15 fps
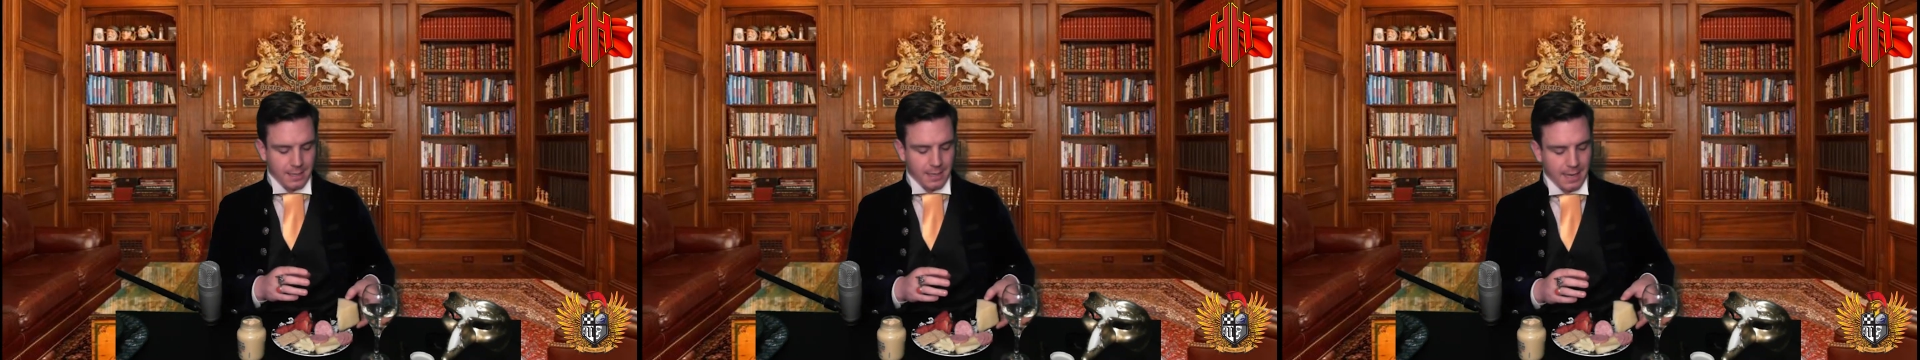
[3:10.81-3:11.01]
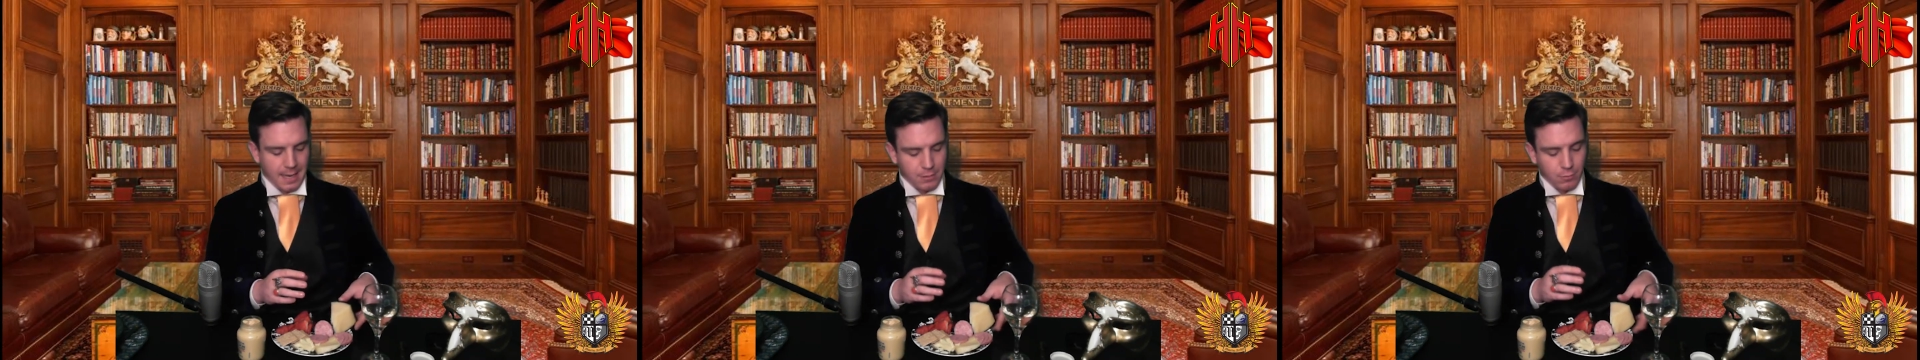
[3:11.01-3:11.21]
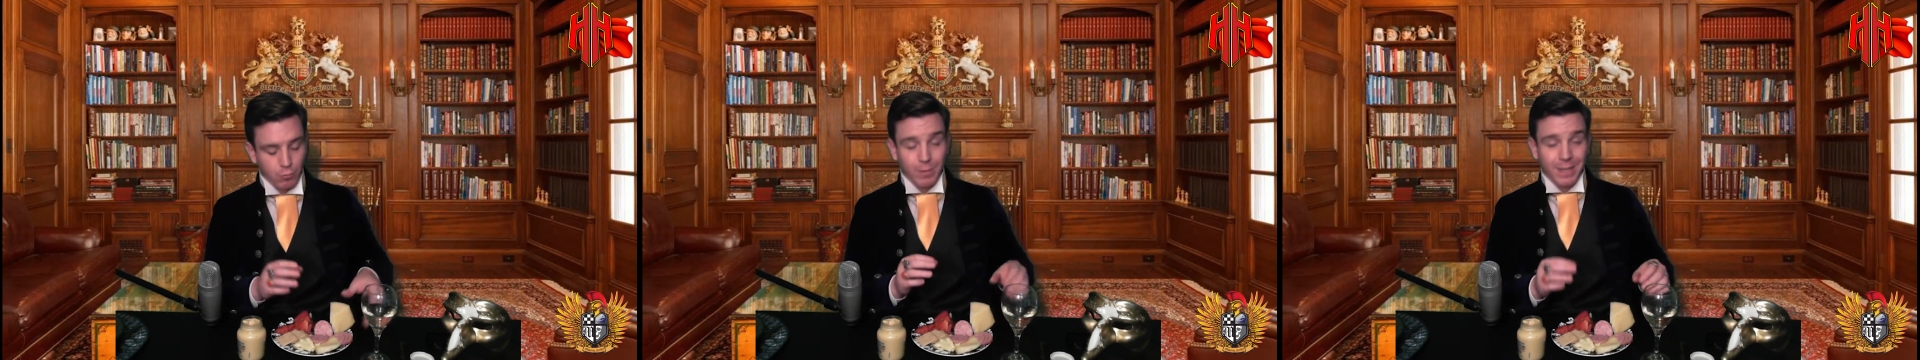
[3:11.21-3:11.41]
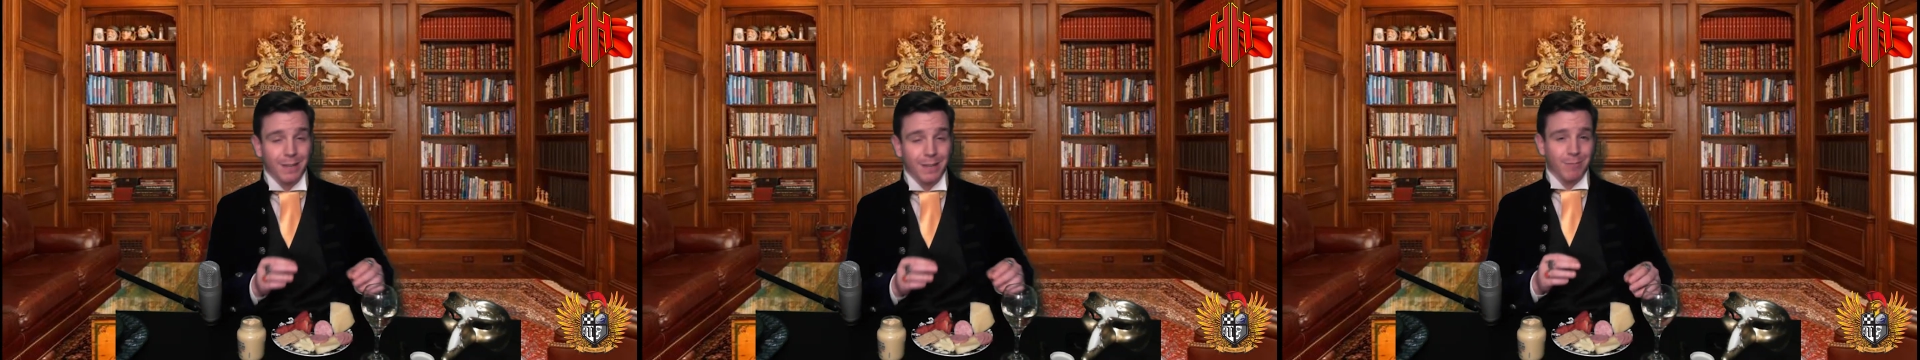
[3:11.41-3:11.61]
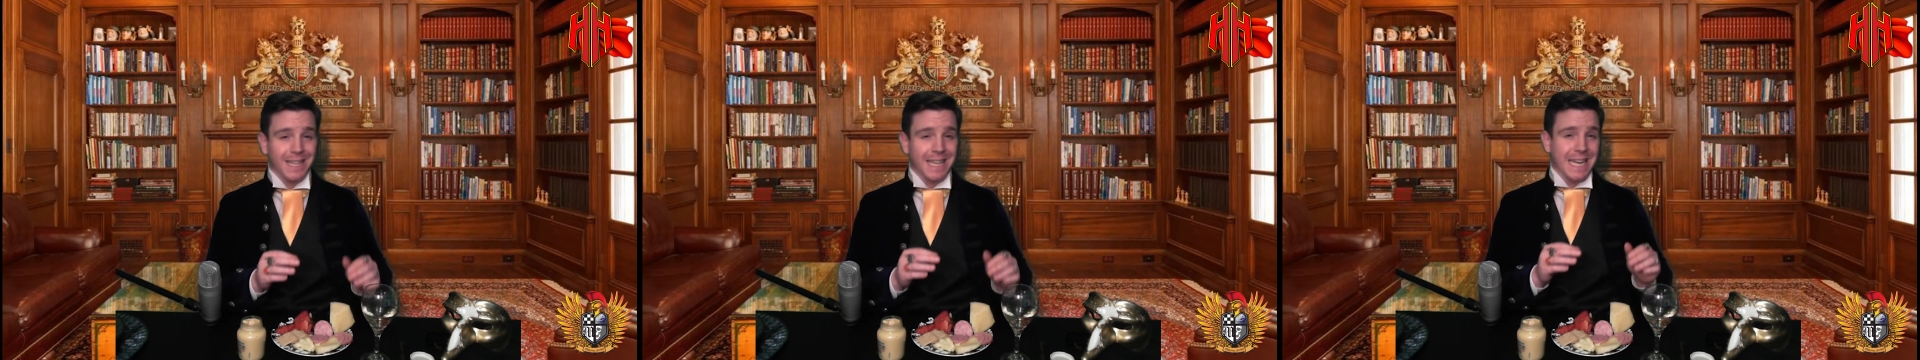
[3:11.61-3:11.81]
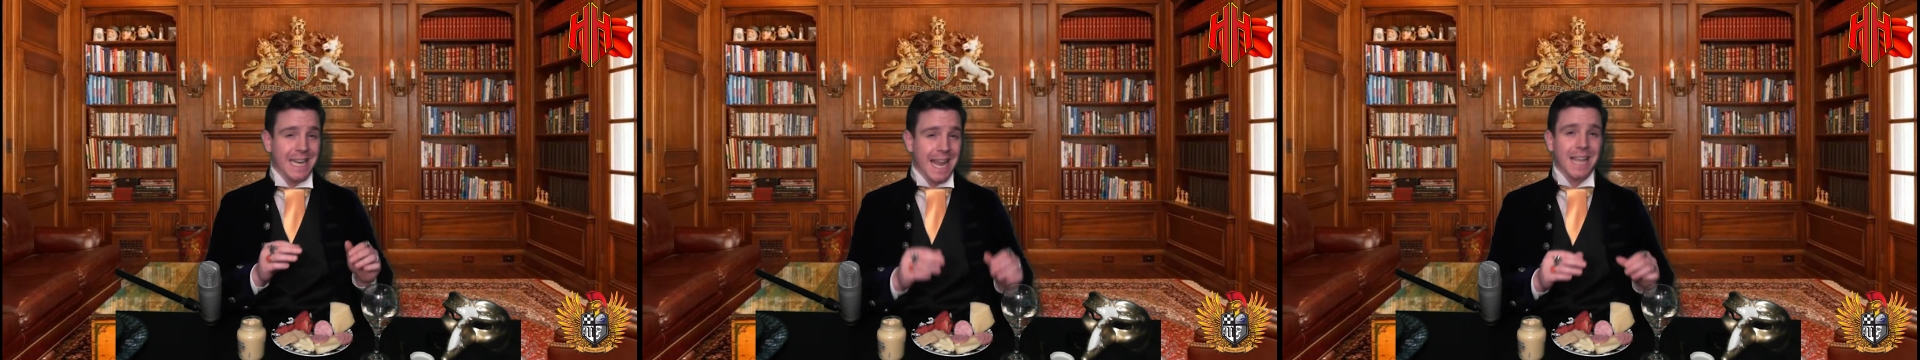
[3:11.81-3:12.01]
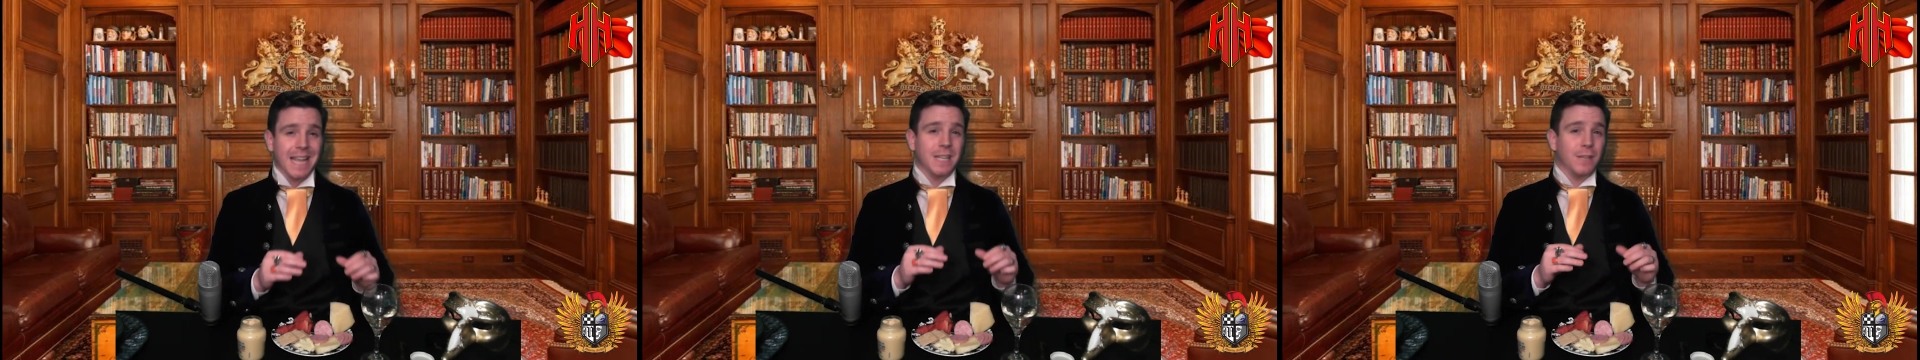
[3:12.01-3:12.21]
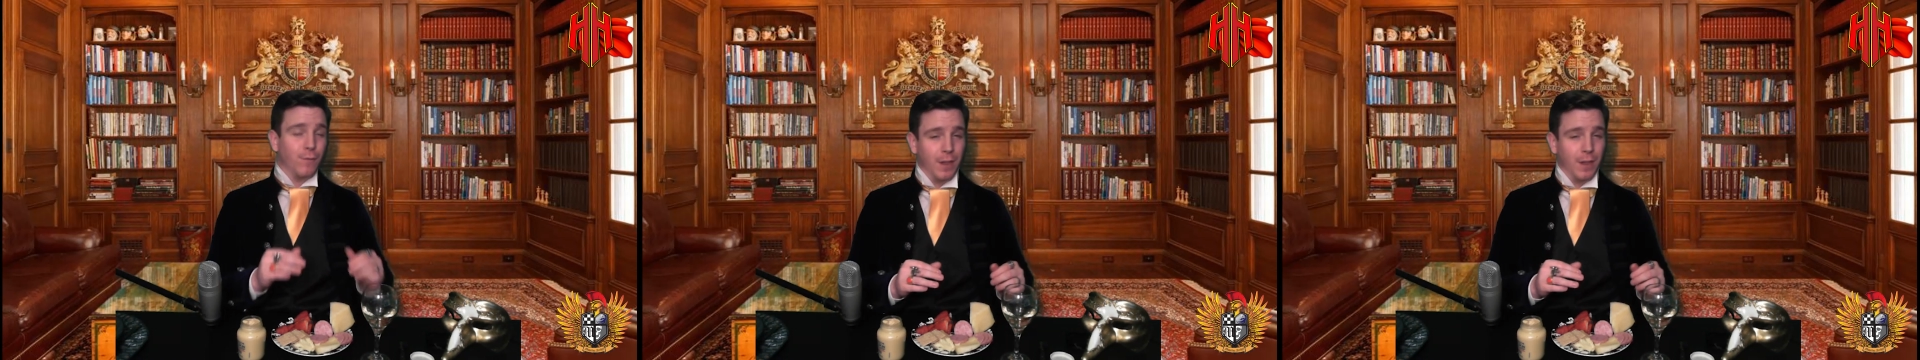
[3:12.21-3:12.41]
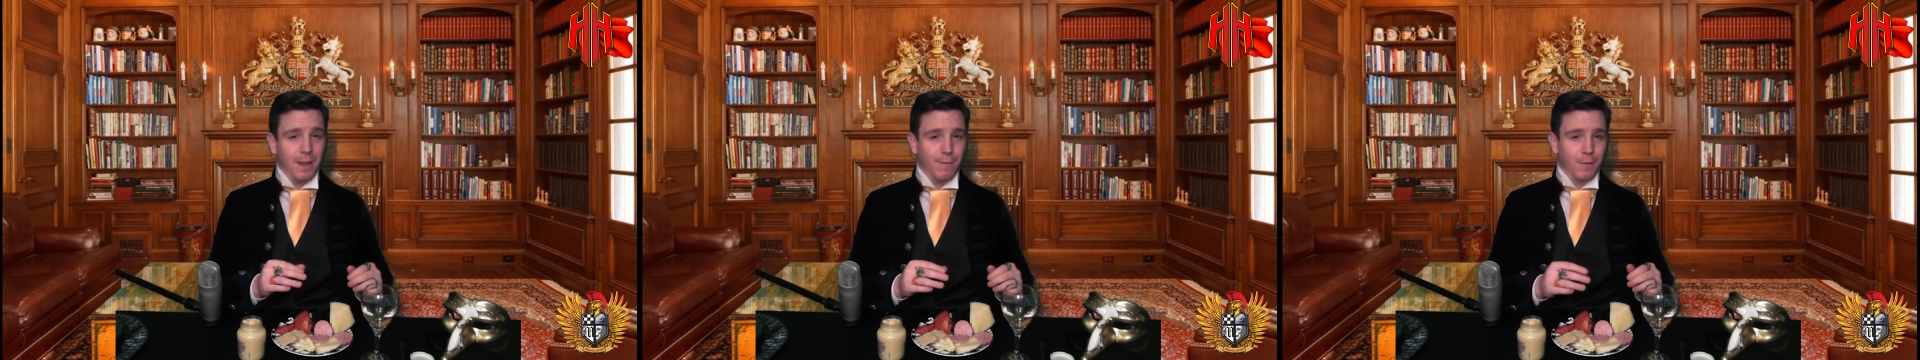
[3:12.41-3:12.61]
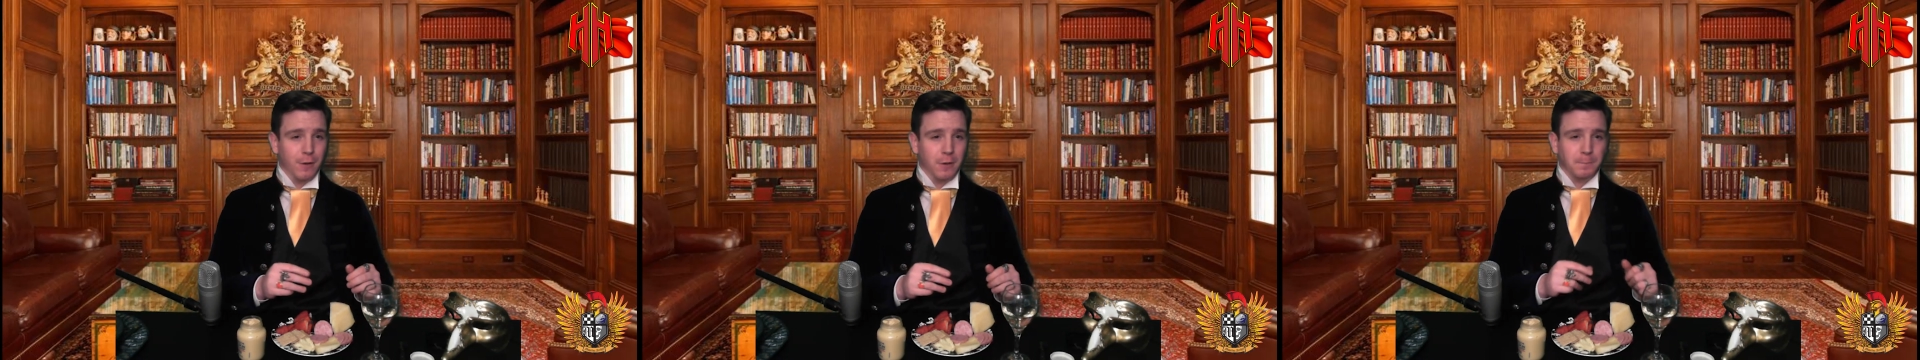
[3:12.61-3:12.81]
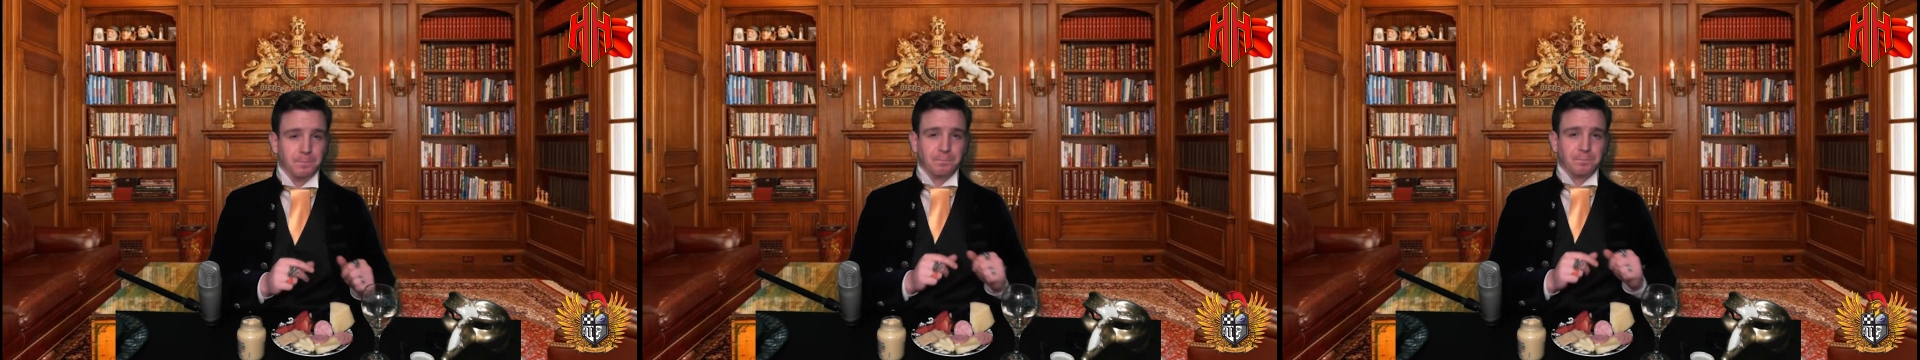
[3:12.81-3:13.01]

It has a really, really nice flavor,